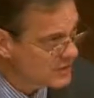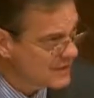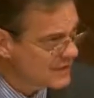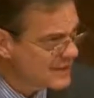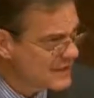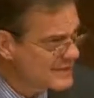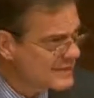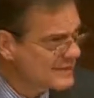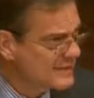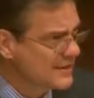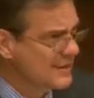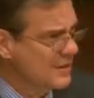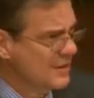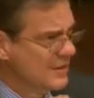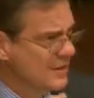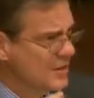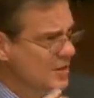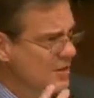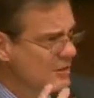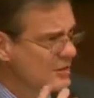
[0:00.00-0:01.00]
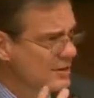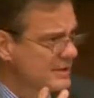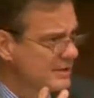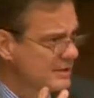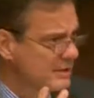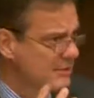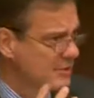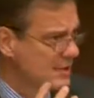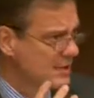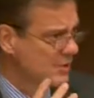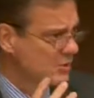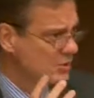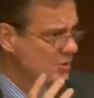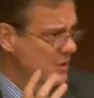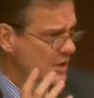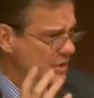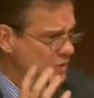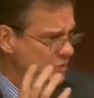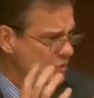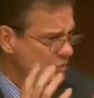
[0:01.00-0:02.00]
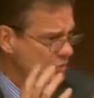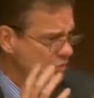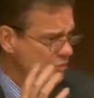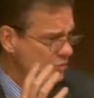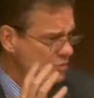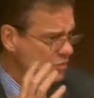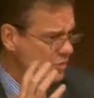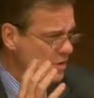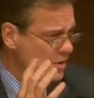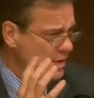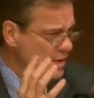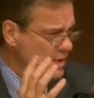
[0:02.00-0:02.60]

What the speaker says: And that's a novelty, because we are used to